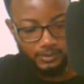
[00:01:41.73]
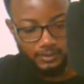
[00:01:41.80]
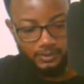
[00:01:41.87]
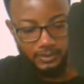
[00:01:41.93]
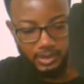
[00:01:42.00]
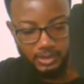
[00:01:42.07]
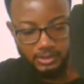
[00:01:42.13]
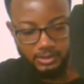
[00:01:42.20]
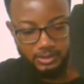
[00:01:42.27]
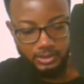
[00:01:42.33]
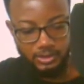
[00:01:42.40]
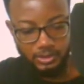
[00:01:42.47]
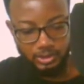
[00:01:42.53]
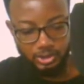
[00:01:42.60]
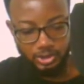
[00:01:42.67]

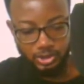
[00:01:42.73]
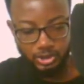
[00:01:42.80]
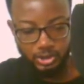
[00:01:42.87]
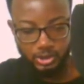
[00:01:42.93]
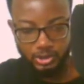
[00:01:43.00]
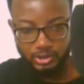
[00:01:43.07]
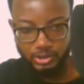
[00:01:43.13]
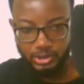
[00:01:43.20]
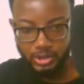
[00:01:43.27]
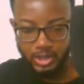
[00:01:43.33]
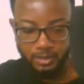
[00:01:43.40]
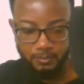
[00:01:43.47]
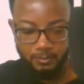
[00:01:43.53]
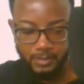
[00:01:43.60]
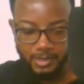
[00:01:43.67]
that's G
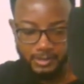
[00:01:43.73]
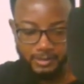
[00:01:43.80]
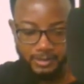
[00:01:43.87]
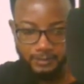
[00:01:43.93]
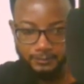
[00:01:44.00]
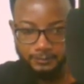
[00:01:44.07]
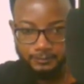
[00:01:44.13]
sharp minor,